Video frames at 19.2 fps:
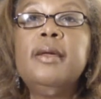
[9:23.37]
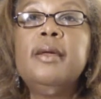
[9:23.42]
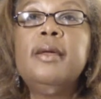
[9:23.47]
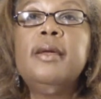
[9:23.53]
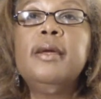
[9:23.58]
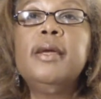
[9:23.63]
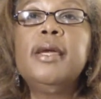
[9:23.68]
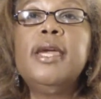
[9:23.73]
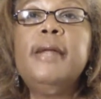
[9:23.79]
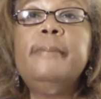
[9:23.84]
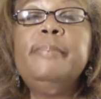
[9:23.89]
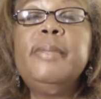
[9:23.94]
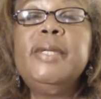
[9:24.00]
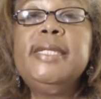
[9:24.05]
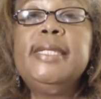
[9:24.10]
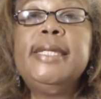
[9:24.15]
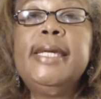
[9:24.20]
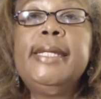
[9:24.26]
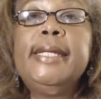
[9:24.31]
can be
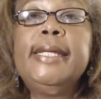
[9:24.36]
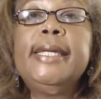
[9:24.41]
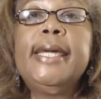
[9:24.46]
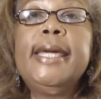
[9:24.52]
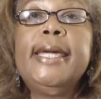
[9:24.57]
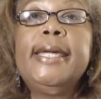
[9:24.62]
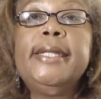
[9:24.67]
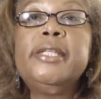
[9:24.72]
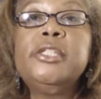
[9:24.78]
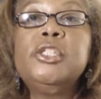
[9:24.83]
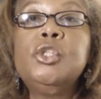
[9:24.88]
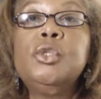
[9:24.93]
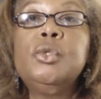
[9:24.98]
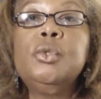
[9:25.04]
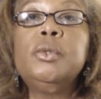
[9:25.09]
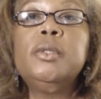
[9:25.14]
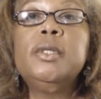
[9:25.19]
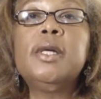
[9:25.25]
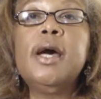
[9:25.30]
dedicated to the
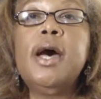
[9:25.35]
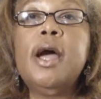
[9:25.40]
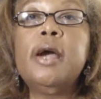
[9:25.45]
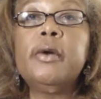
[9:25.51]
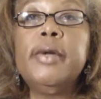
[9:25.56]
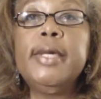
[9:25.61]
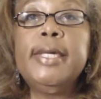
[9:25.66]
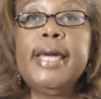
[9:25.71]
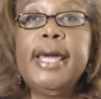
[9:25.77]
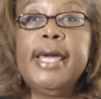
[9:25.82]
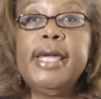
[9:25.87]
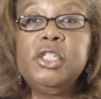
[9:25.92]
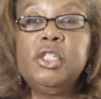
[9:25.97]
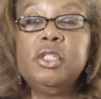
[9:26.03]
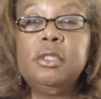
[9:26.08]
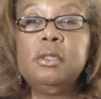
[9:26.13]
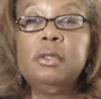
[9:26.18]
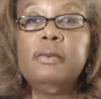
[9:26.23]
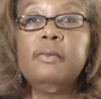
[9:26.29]

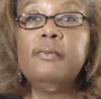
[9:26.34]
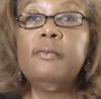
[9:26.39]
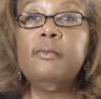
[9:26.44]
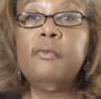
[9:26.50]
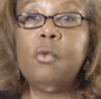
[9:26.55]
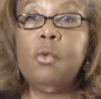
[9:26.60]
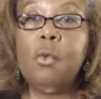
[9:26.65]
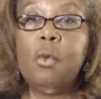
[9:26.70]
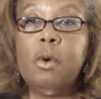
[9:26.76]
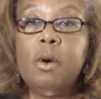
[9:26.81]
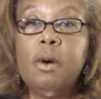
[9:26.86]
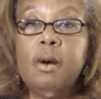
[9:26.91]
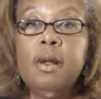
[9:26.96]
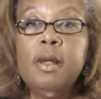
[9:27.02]
congregation for